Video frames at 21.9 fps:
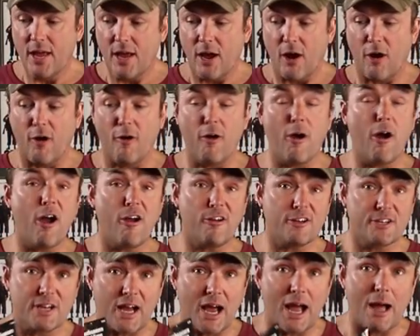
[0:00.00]
a
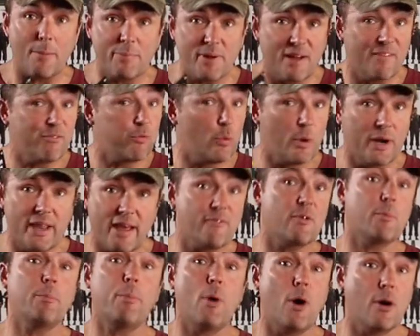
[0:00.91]
hard copy of
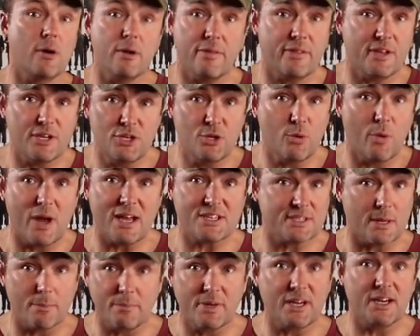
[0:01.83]
whatever part of the US
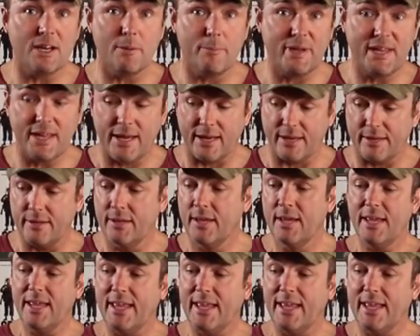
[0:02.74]
I'm gonna be in